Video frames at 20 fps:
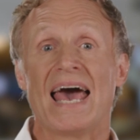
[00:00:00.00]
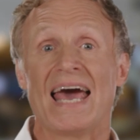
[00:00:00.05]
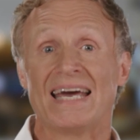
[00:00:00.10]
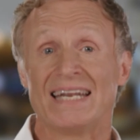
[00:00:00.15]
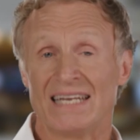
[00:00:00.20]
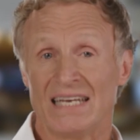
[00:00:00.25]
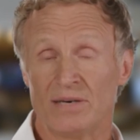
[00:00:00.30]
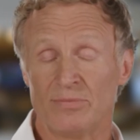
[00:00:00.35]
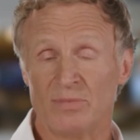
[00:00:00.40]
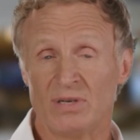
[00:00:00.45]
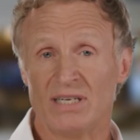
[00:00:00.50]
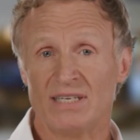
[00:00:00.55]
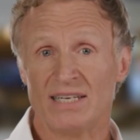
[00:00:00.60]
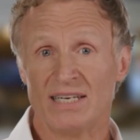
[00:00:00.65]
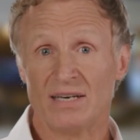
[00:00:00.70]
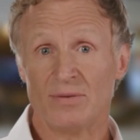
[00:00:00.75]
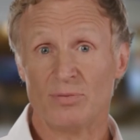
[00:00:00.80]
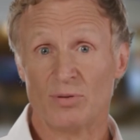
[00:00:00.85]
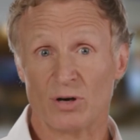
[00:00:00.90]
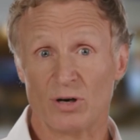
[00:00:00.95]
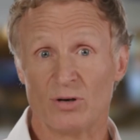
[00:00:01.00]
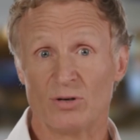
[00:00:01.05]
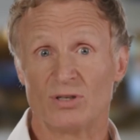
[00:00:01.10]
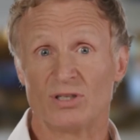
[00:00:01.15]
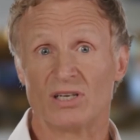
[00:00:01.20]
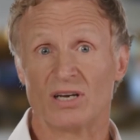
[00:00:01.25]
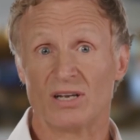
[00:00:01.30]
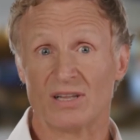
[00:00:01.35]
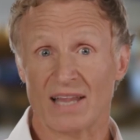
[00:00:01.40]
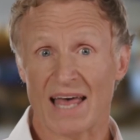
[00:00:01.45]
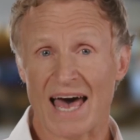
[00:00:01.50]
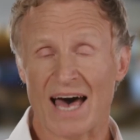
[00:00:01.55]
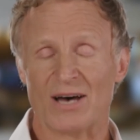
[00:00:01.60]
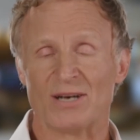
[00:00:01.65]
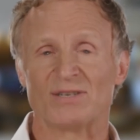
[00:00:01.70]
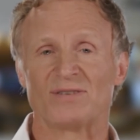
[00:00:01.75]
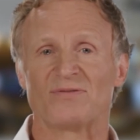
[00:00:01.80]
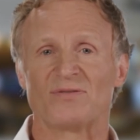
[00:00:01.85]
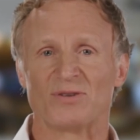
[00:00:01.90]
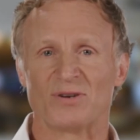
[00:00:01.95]
An MDT approach
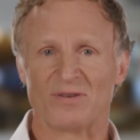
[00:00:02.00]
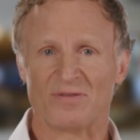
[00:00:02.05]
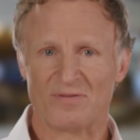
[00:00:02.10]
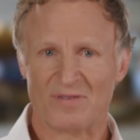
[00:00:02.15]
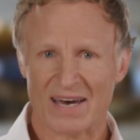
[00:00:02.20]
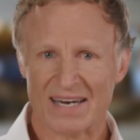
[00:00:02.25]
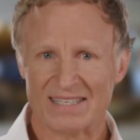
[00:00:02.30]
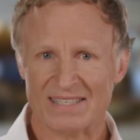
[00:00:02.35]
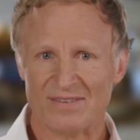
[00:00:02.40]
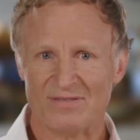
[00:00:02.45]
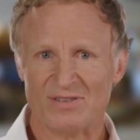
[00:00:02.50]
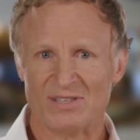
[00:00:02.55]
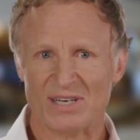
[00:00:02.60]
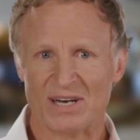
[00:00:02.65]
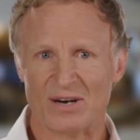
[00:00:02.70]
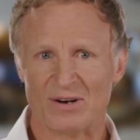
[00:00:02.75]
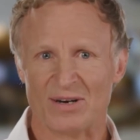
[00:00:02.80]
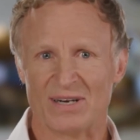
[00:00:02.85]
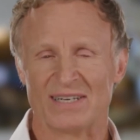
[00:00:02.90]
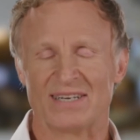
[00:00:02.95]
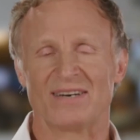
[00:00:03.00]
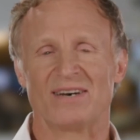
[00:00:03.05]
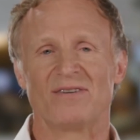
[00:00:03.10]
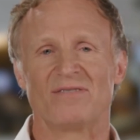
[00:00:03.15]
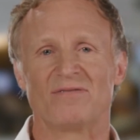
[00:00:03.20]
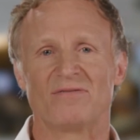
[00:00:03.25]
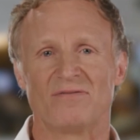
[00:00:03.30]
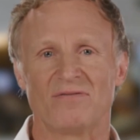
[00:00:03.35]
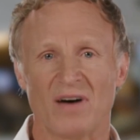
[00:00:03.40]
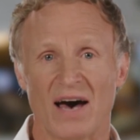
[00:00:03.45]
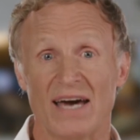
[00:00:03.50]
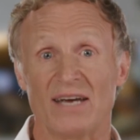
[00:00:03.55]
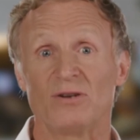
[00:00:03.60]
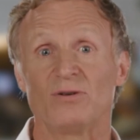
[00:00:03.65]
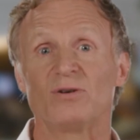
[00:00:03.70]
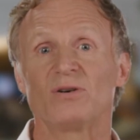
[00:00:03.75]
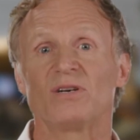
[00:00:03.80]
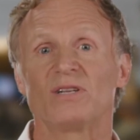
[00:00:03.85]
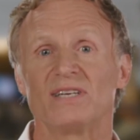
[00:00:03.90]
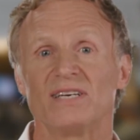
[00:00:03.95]
allows for effective sharing of
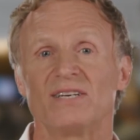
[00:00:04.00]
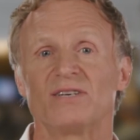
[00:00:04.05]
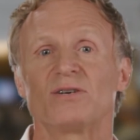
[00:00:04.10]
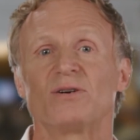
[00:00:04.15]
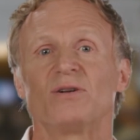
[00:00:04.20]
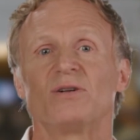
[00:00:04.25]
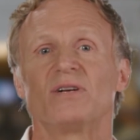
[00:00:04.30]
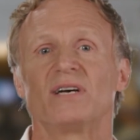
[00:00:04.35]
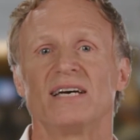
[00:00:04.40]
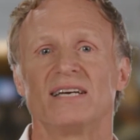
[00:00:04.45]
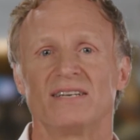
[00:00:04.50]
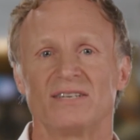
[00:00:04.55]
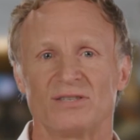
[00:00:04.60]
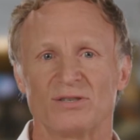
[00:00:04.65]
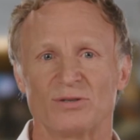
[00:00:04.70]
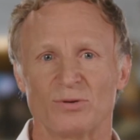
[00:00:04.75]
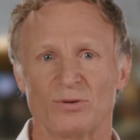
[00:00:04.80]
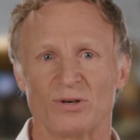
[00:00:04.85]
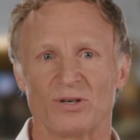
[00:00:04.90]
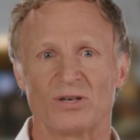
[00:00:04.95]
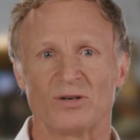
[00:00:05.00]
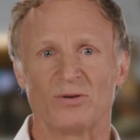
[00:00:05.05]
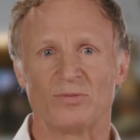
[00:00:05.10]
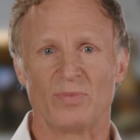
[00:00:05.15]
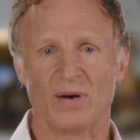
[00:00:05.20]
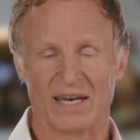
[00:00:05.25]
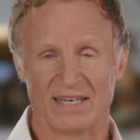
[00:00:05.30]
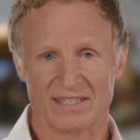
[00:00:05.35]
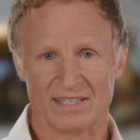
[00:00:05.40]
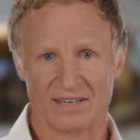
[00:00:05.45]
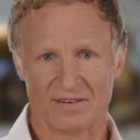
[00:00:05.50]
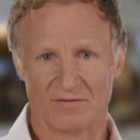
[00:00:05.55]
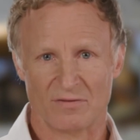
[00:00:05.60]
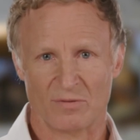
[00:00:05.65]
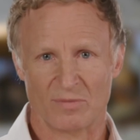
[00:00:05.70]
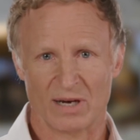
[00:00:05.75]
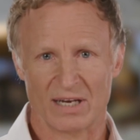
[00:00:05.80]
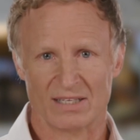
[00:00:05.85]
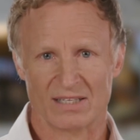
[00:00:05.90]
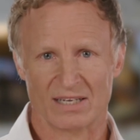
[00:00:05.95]
vital clinical and historical patient
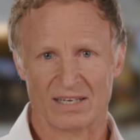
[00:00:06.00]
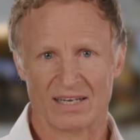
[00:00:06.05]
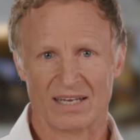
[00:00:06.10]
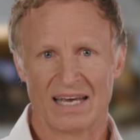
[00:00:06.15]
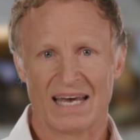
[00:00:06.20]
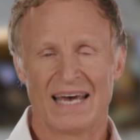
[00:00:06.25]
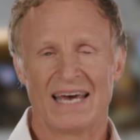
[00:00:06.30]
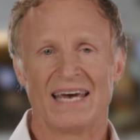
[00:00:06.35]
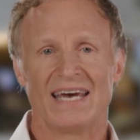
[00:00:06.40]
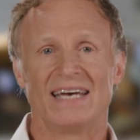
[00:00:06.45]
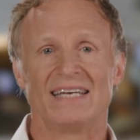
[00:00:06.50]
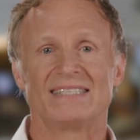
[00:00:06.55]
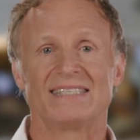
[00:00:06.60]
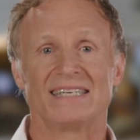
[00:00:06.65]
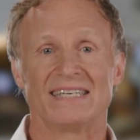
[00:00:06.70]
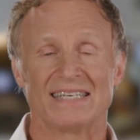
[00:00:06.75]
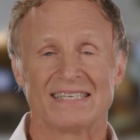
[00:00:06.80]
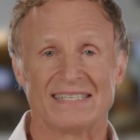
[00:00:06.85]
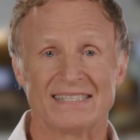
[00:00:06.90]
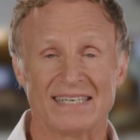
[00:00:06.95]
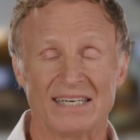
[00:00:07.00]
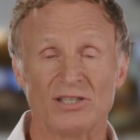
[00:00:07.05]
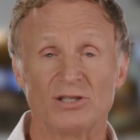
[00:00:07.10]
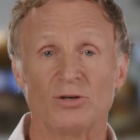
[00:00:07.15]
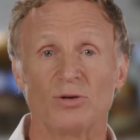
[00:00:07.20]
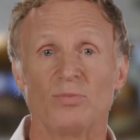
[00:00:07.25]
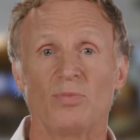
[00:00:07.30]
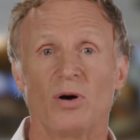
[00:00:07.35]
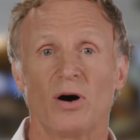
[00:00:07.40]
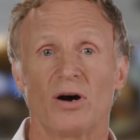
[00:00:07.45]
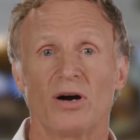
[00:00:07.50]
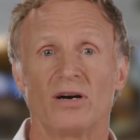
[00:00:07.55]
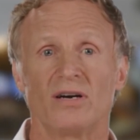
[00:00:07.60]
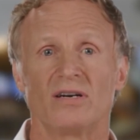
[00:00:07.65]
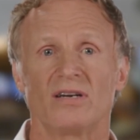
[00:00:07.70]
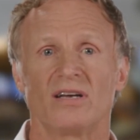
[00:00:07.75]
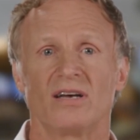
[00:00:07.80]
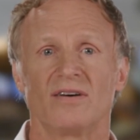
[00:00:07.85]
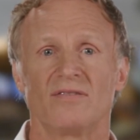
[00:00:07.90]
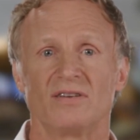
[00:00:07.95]
information. It's an essential part
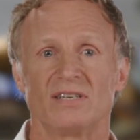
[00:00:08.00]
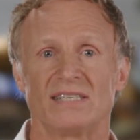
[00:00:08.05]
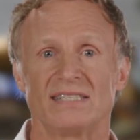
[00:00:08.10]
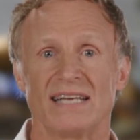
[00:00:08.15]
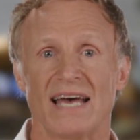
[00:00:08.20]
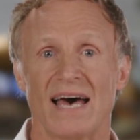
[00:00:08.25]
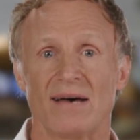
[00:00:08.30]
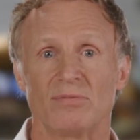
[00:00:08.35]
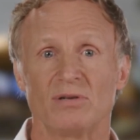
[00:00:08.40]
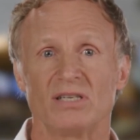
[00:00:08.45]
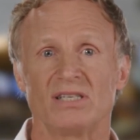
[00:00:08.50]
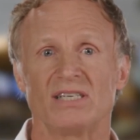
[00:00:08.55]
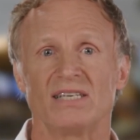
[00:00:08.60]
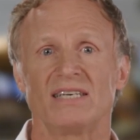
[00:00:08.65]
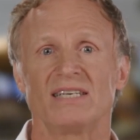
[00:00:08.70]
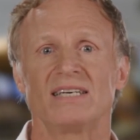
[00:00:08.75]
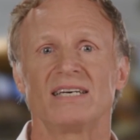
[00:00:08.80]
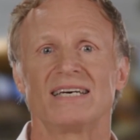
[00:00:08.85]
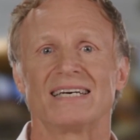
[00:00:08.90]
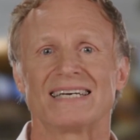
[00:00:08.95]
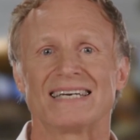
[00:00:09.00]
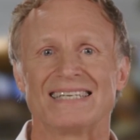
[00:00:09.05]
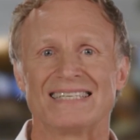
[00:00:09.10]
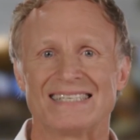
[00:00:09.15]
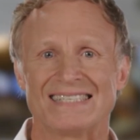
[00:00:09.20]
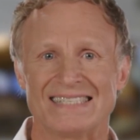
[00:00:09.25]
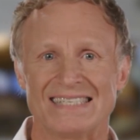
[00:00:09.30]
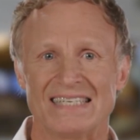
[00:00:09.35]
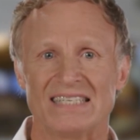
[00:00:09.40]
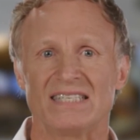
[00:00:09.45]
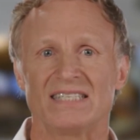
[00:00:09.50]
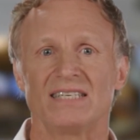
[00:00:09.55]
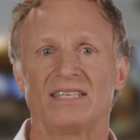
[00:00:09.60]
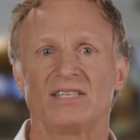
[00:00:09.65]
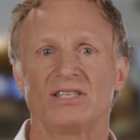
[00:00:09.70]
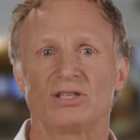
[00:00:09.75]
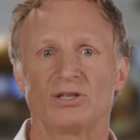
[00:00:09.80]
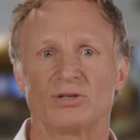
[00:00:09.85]
of establishing a consistent